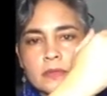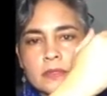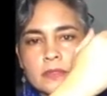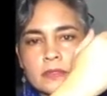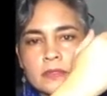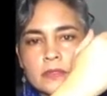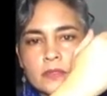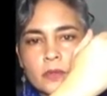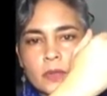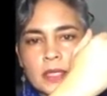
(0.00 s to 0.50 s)

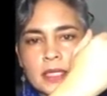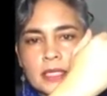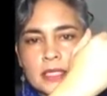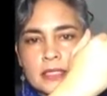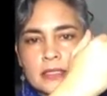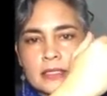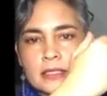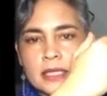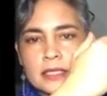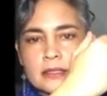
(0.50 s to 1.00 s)
This is quite an
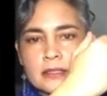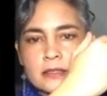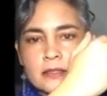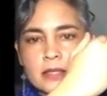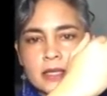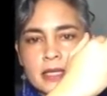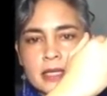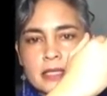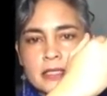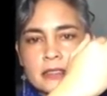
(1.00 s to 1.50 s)
intense
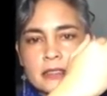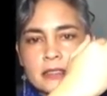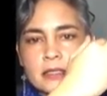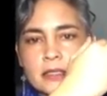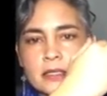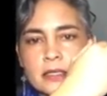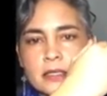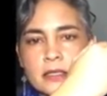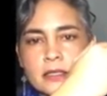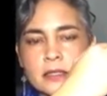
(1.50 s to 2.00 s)
light,
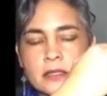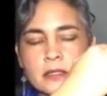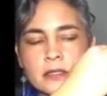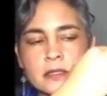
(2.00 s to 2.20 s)
isn't it?